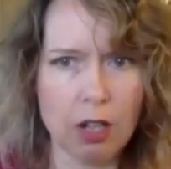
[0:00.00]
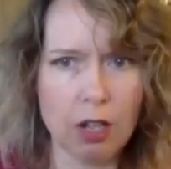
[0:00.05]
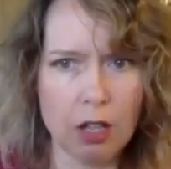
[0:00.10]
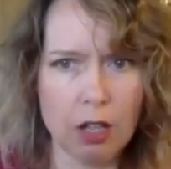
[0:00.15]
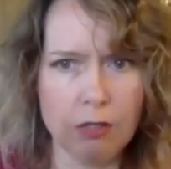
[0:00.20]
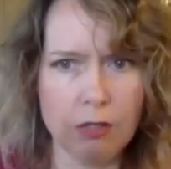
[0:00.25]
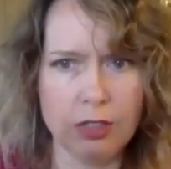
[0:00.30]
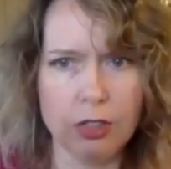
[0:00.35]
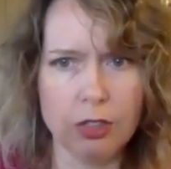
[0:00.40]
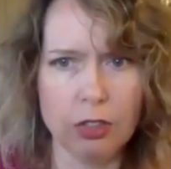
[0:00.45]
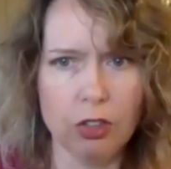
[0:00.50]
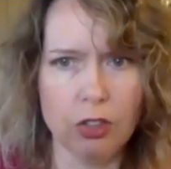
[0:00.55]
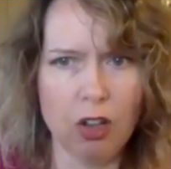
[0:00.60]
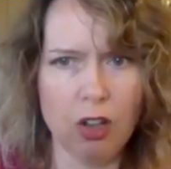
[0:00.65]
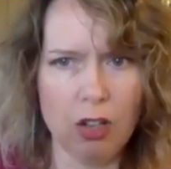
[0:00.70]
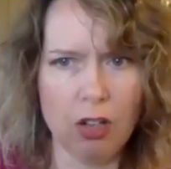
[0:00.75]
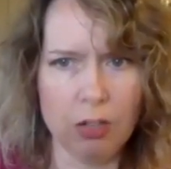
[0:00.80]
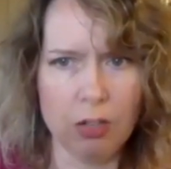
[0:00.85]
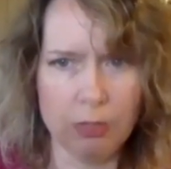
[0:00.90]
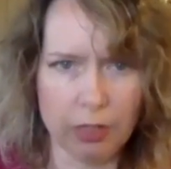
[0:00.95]
Colvin, her
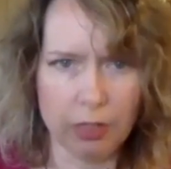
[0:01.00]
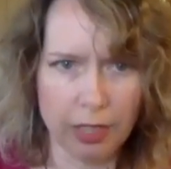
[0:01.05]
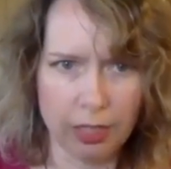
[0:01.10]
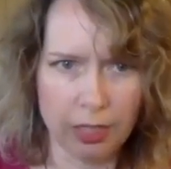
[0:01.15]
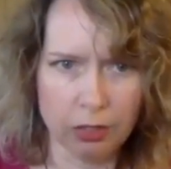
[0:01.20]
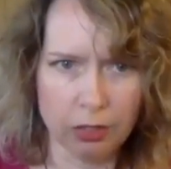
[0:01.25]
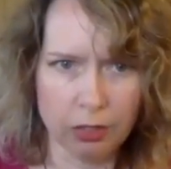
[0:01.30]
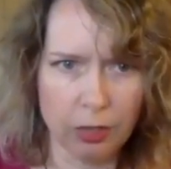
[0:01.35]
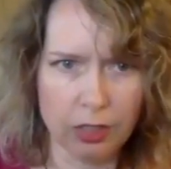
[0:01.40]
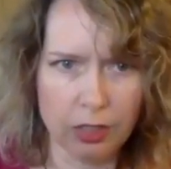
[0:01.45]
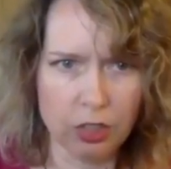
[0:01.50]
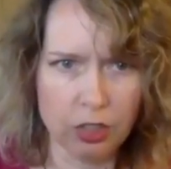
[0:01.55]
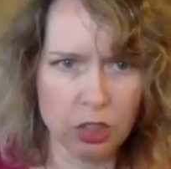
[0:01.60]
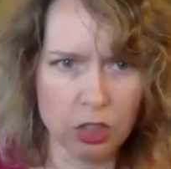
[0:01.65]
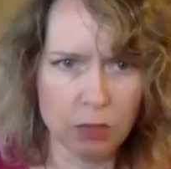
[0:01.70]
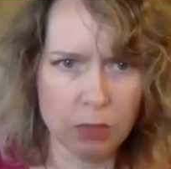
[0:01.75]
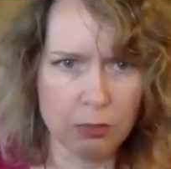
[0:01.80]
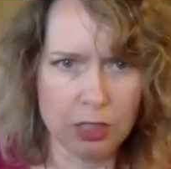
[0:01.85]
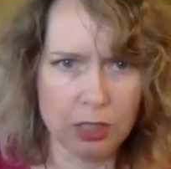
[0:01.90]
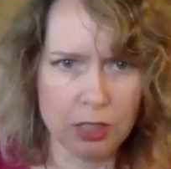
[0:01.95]
awful 8th grade
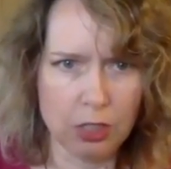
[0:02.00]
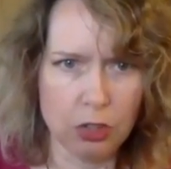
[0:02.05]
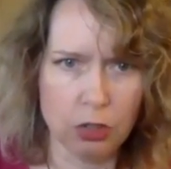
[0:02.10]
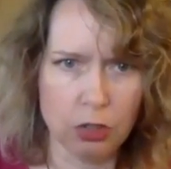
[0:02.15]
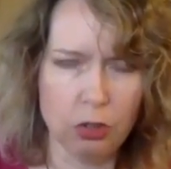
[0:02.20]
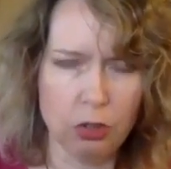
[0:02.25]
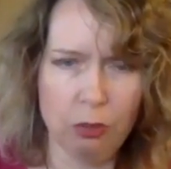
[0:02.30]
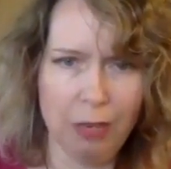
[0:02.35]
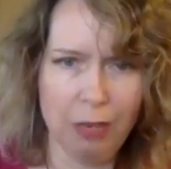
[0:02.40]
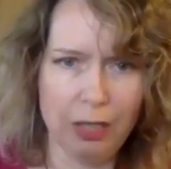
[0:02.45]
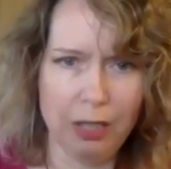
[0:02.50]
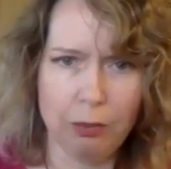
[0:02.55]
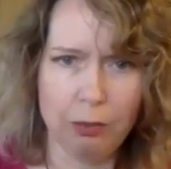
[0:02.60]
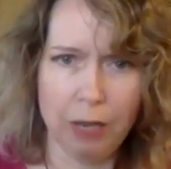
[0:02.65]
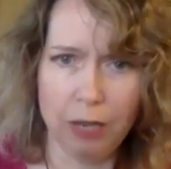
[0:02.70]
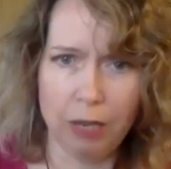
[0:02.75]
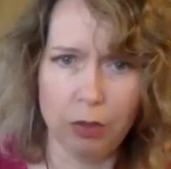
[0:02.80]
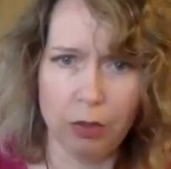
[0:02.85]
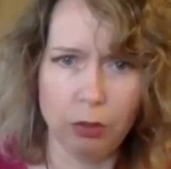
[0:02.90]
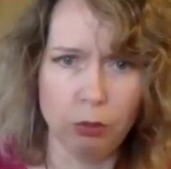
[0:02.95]
gym teacher who made
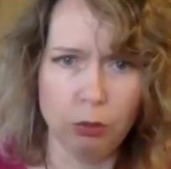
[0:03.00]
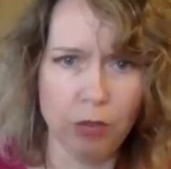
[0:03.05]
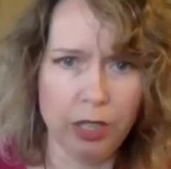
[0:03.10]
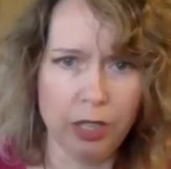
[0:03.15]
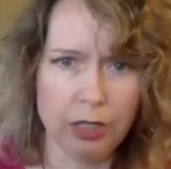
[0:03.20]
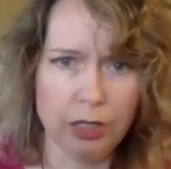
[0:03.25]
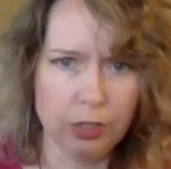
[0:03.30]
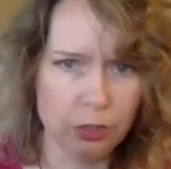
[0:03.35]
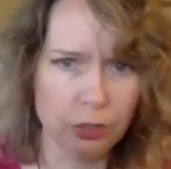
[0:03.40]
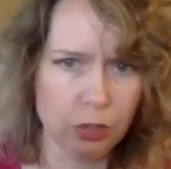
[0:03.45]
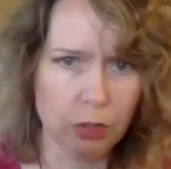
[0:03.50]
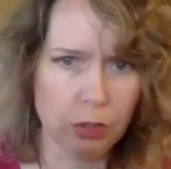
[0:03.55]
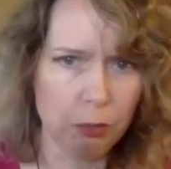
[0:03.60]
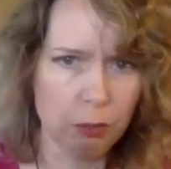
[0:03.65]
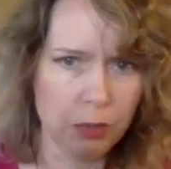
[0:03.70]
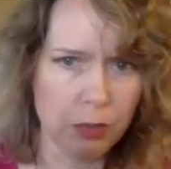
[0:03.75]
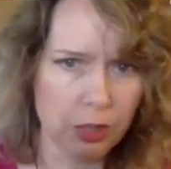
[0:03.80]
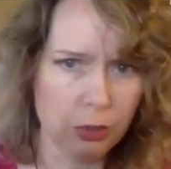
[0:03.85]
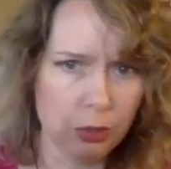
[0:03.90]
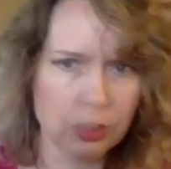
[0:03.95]
Myra run until she
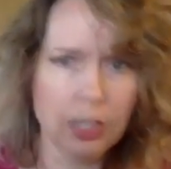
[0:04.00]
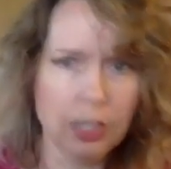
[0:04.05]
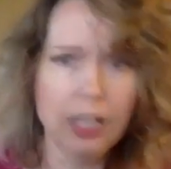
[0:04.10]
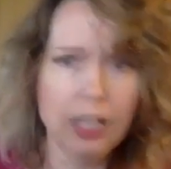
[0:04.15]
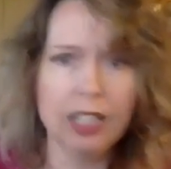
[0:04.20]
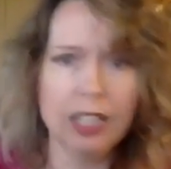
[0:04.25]
puked.